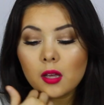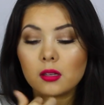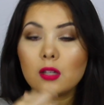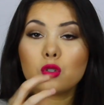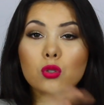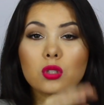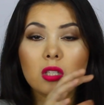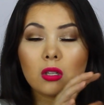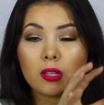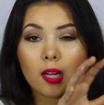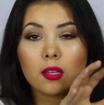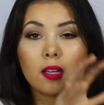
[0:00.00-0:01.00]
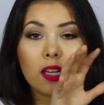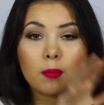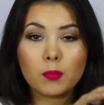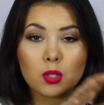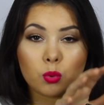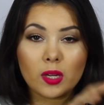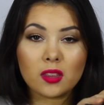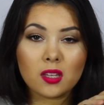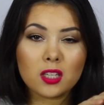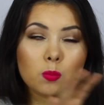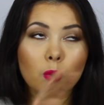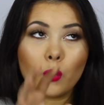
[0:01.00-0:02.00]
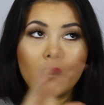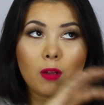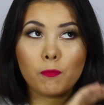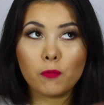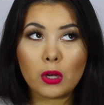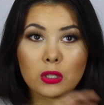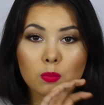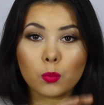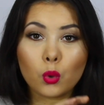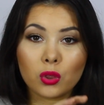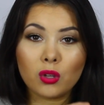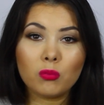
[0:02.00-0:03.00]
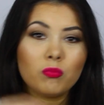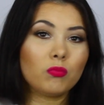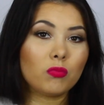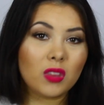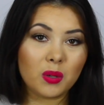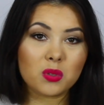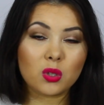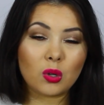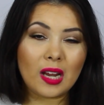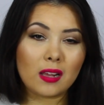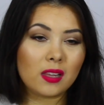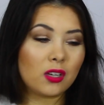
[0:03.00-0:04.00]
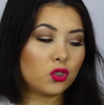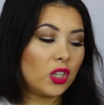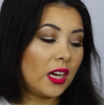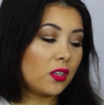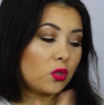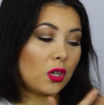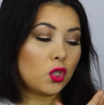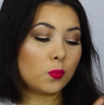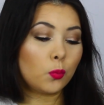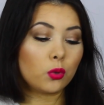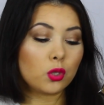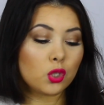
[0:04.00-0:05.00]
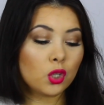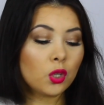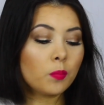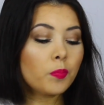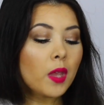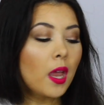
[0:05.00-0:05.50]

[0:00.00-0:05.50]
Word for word: They do sell colour in between this, but when I first bought them, they were sold out of that shade, so I just bought the two.